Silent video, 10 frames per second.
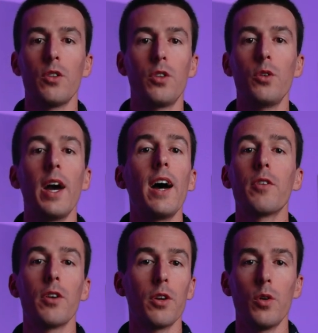to
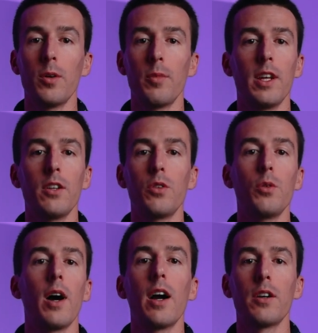have good equipment and to
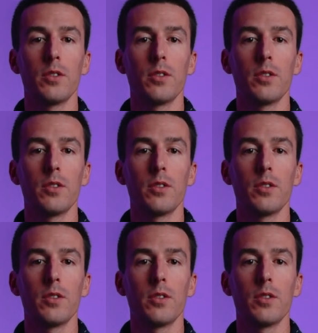hire